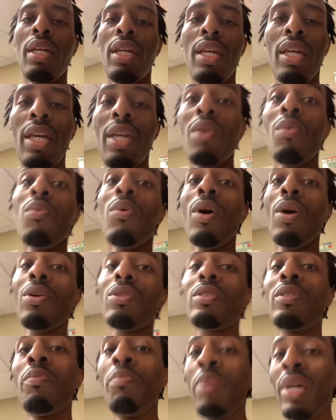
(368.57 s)
it
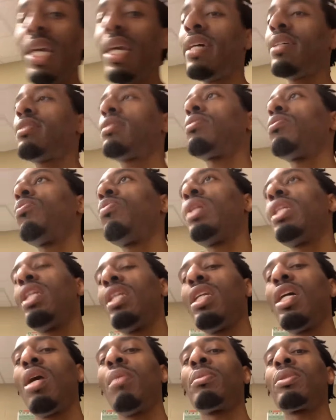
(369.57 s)
works best when the
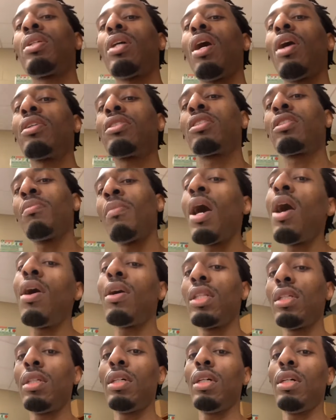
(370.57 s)
numbers are
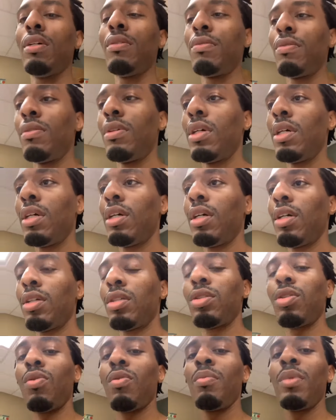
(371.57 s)
small enough.
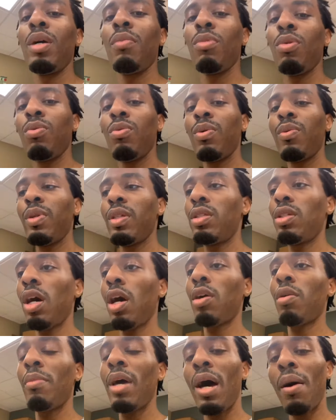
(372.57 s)
So remember, when we
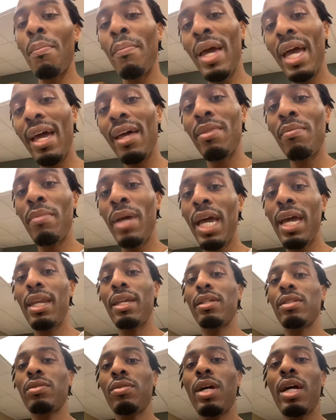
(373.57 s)
talk about
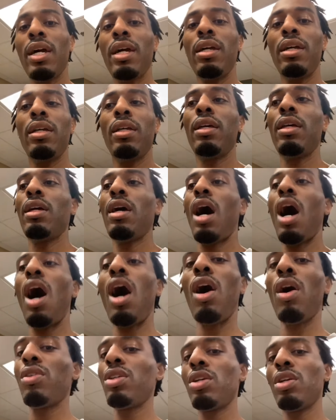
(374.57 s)
mathematics, right,
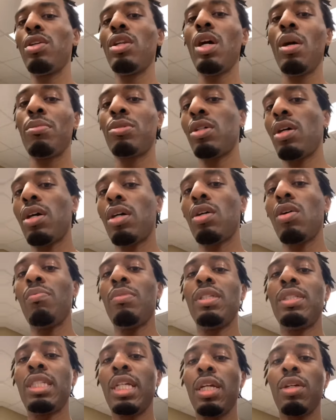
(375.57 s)
all of your numbers aren't going to be
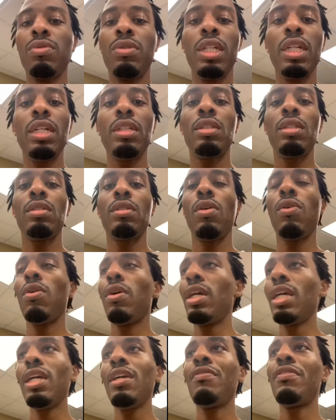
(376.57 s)
single digits or
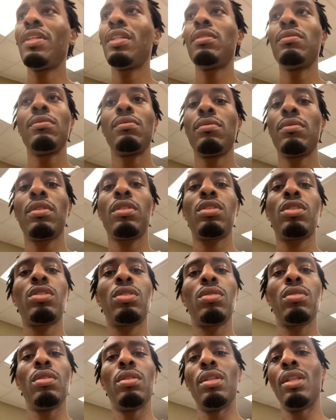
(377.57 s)
even
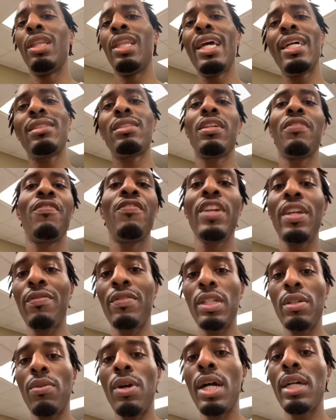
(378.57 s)
less than
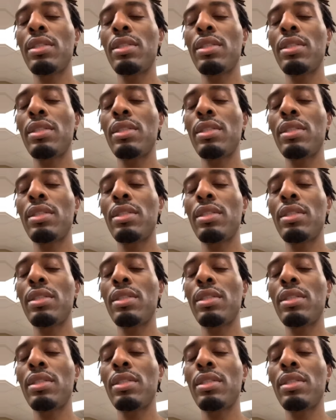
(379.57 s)
50, right?